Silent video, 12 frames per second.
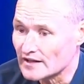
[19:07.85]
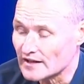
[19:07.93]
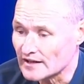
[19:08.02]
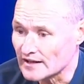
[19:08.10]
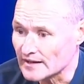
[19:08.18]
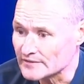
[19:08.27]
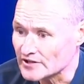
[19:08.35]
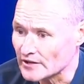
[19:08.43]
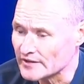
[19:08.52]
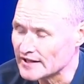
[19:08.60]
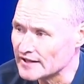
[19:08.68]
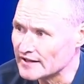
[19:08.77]
So
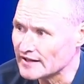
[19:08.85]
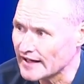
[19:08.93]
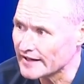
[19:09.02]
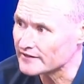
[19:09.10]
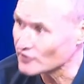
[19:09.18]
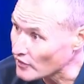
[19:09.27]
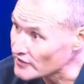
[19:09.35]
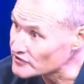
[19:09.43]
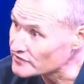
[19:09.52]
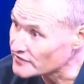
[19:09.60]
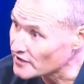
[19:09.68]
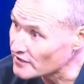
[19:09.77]
he had knowledge
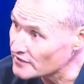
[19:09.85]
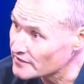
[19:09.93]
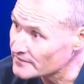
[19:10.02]
of God.